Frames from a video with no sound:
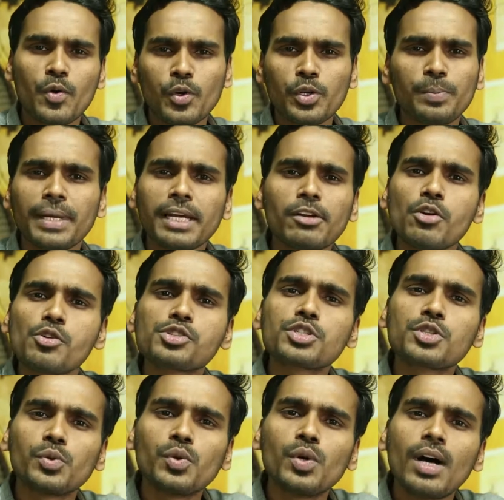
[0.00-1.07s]
would be close
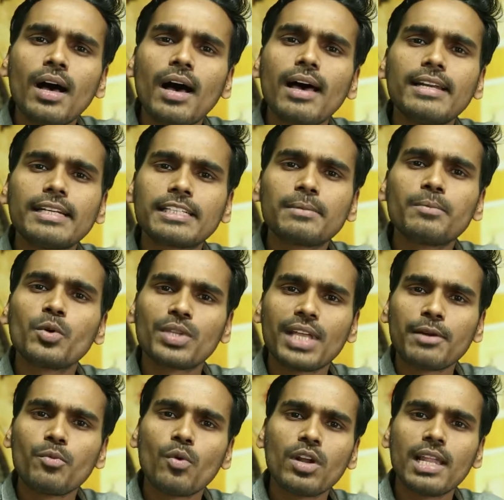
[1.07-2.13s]
to a little more
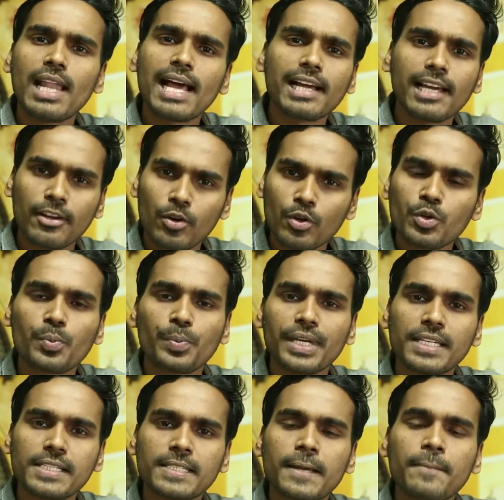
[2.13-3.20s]
than 1 lakh crore
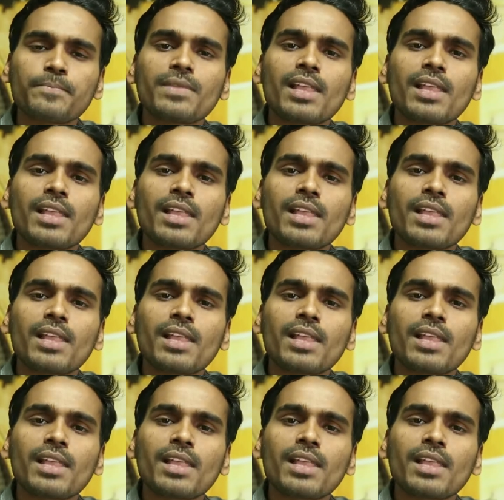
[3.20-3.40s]
rupees.